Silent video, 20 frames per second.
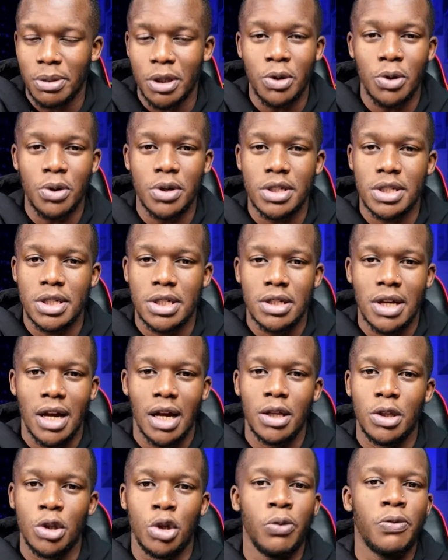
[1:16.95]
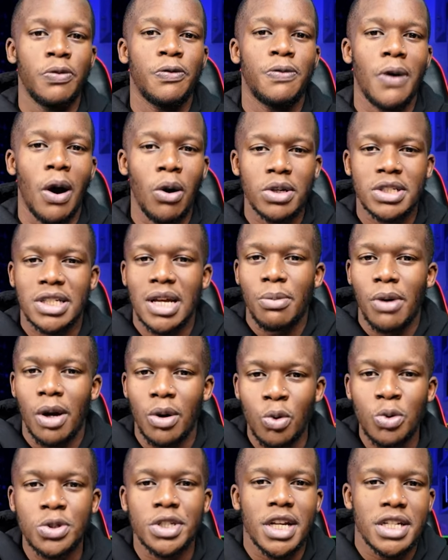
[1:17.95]
because you've fouled
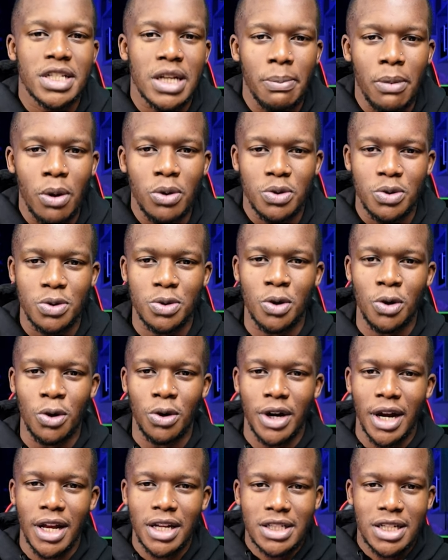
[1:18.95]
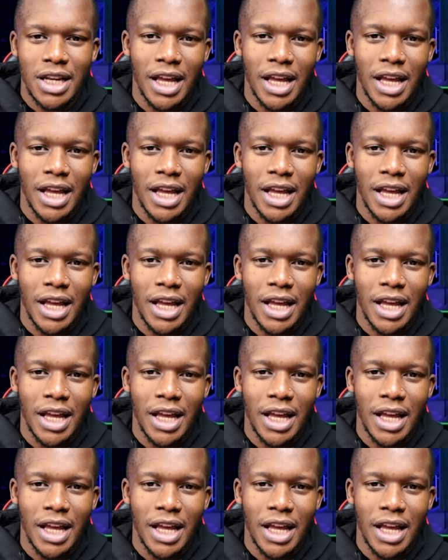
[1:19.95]
someone who's just about to score, right?